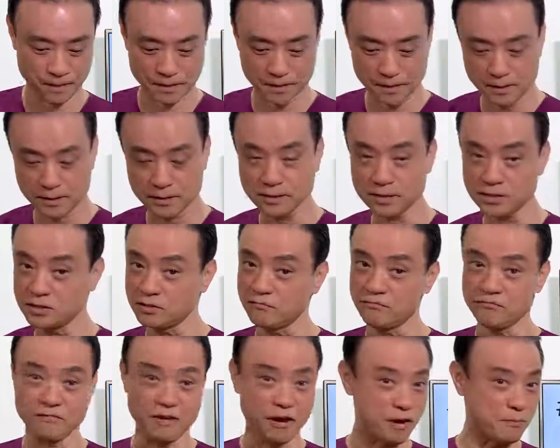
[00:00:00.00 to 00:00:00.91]
This is a
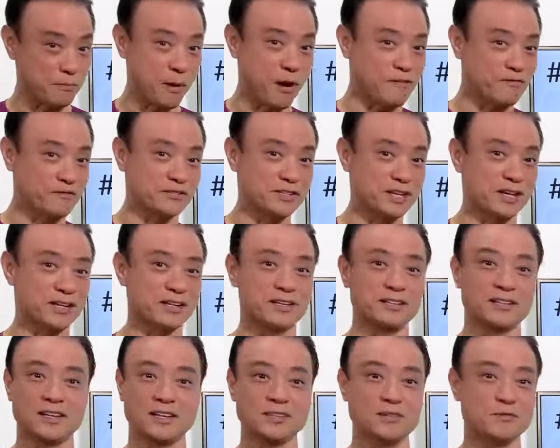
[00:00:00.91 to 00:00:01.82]
very powerful technique
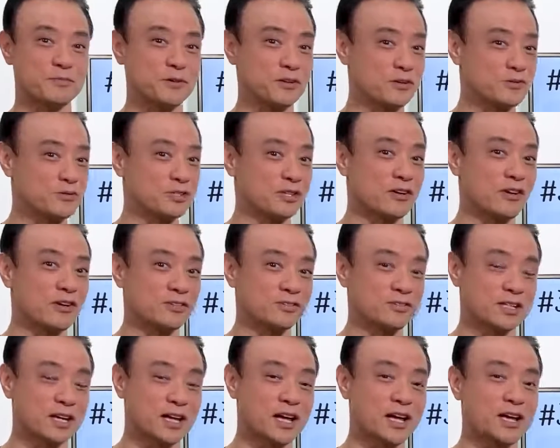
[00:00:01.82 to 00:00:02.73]
that you'll be using all the
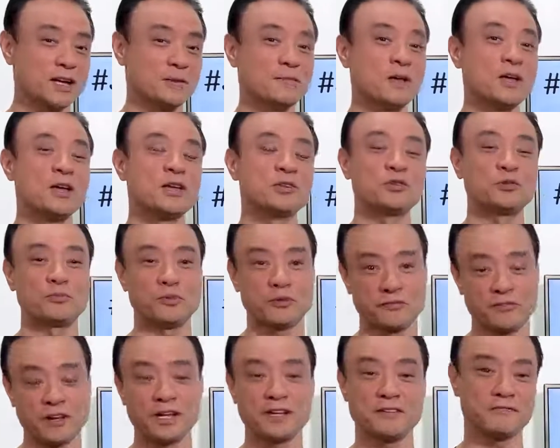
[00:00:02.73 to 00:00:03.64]
time to
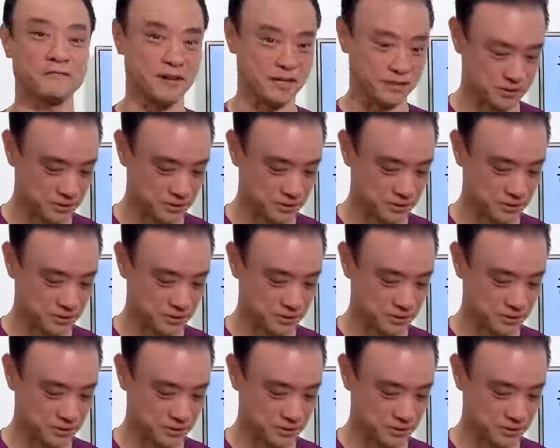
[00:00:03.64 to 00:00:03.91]
prevent infection.